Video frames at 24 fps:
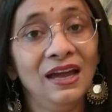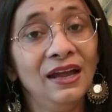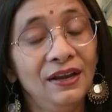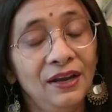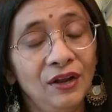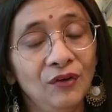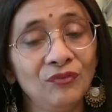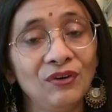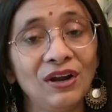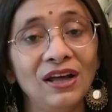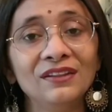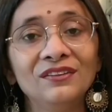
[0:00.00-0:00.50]

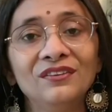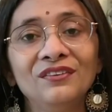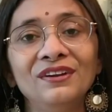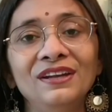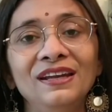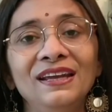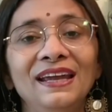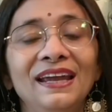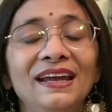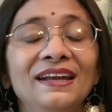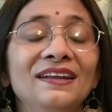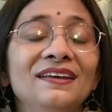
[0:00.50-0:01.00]

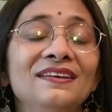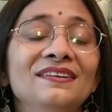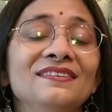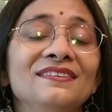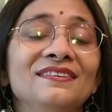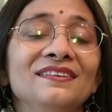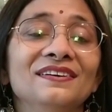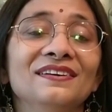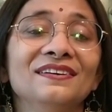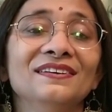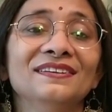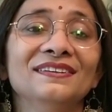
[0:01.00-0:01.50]
Navratri, it is
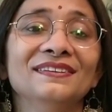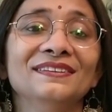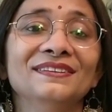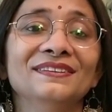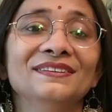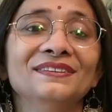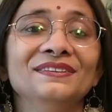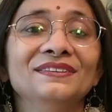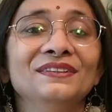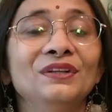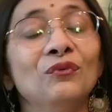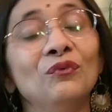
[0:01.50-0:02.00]

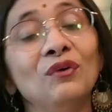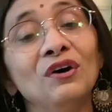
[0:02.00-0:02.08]
the